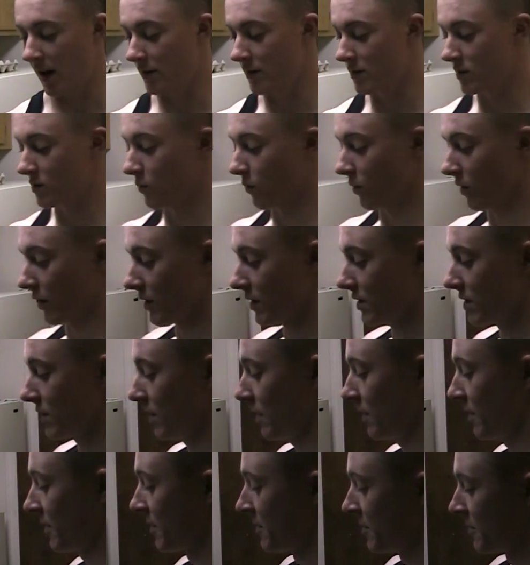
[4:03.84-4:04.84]
this works,
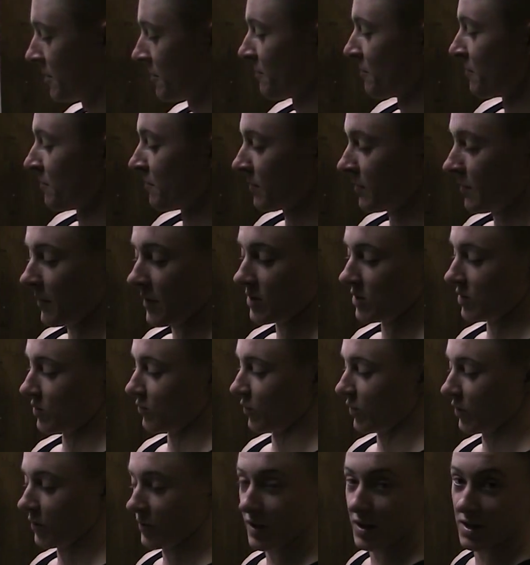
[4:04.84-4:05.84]
this is
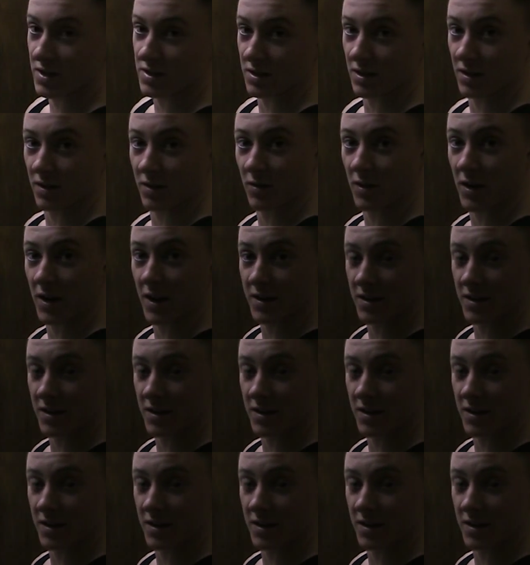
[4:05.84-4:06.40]
real easy, right?